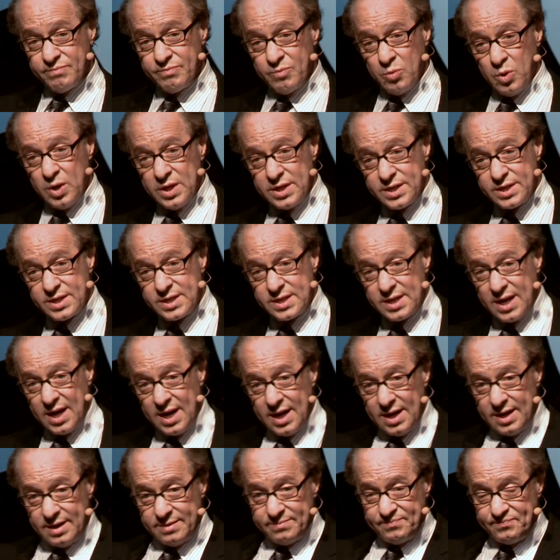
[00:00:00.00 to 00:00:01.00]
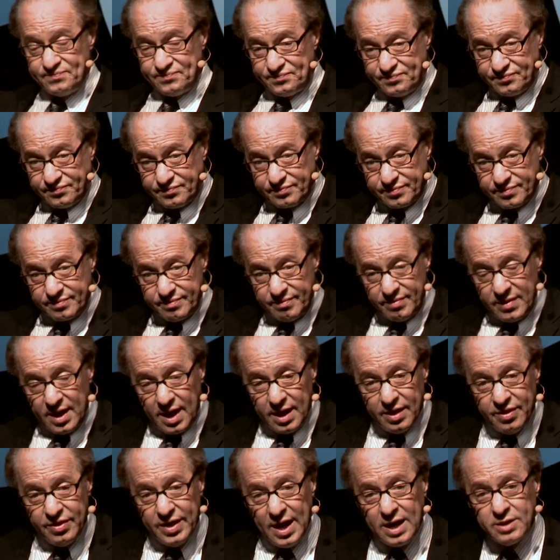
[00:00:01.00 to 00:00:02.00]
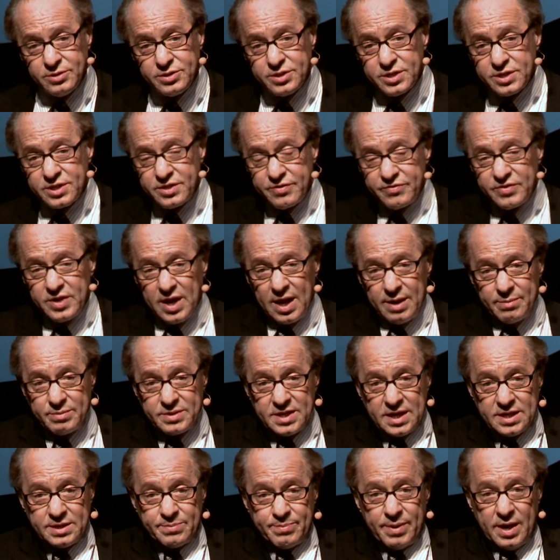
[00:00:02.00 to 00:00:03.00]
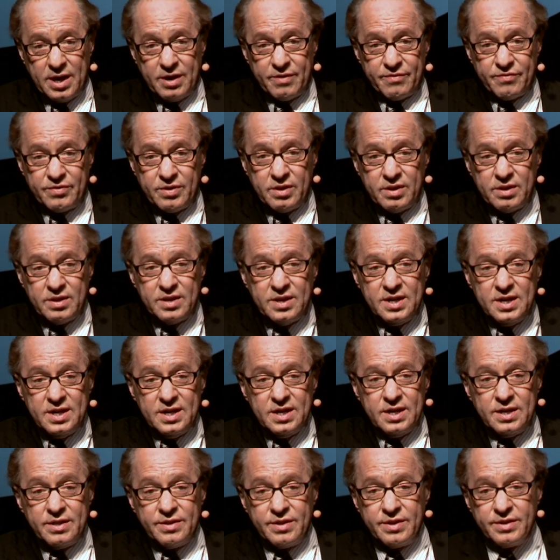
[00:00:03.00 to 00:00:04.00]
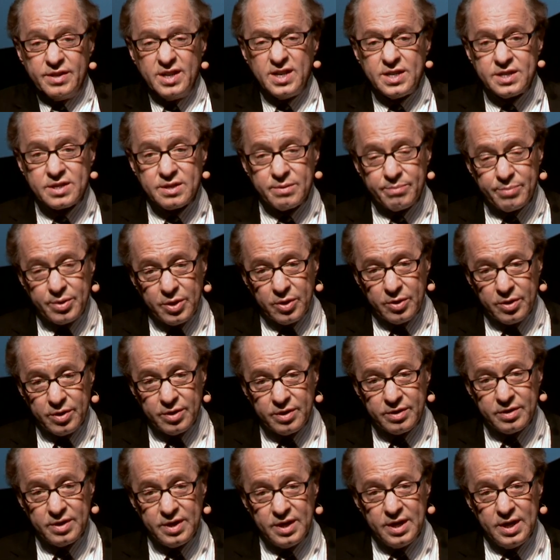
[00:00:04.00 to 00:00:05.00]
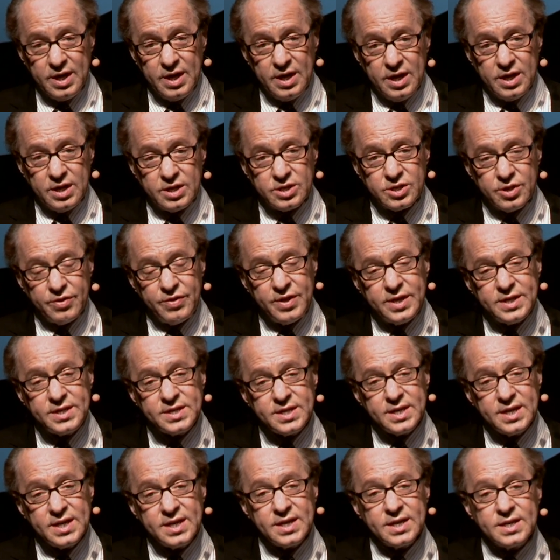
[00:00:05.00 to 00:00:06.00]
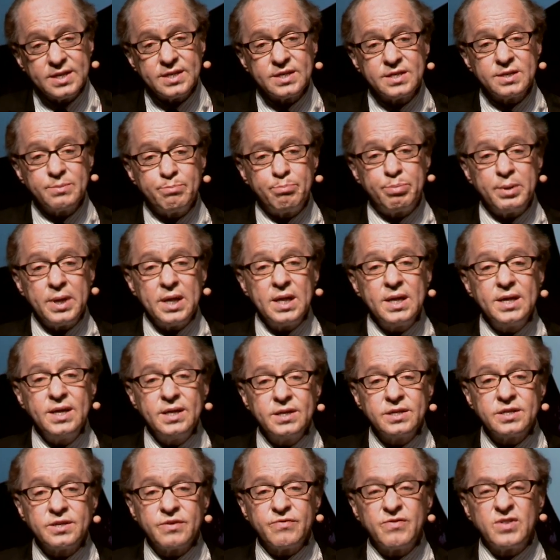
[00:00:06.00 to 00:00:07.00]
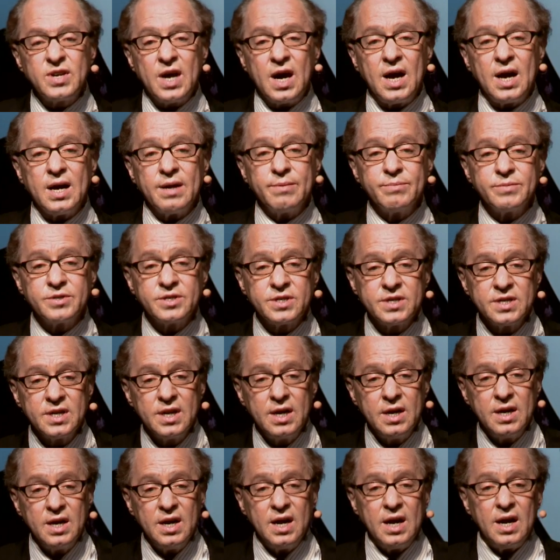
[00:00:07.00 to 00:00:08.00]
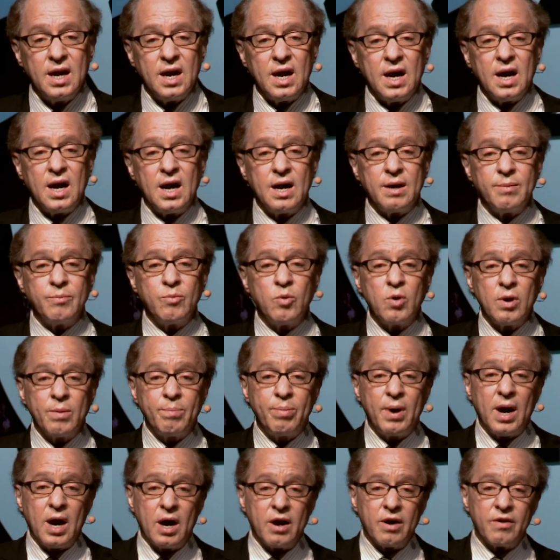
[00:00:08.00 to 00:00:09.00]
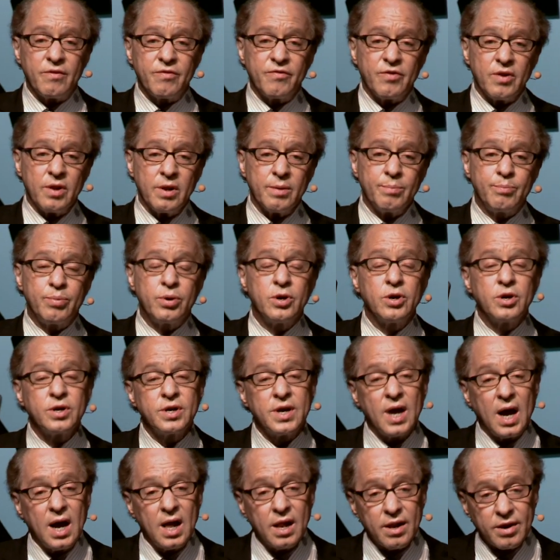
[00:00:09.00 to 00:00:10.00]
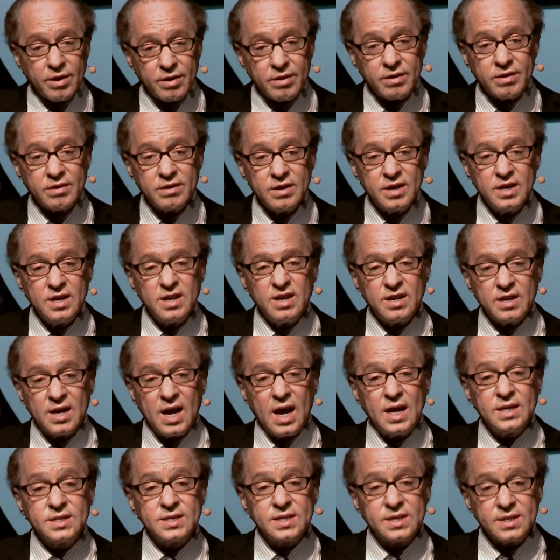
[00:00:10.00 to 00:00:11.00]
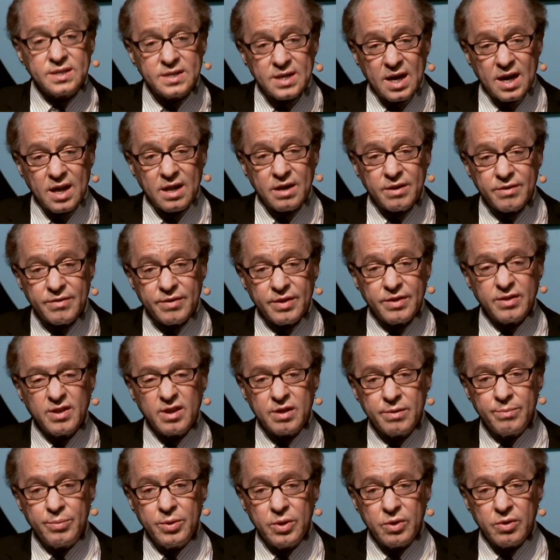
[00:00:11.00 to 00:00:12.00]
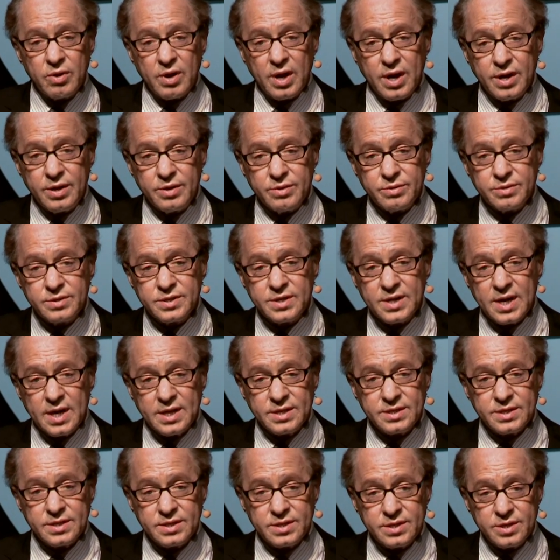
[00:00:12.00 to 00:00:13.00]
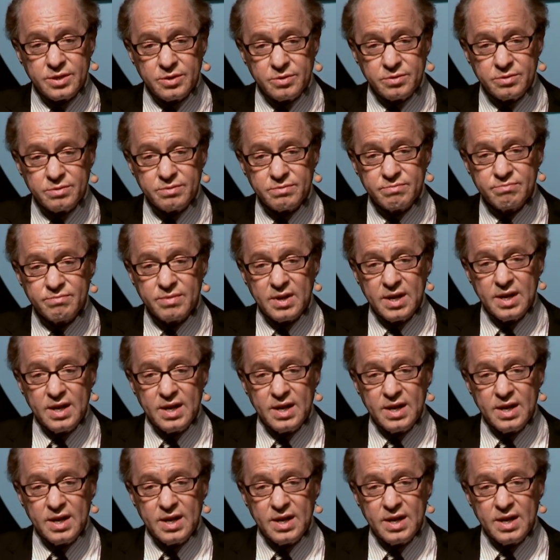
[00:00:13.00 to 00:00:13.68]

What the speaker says: was thousands of times less powerful than this computer. So this is billions of times more powerful per dollar, constant dollar, than the computer I used as a student.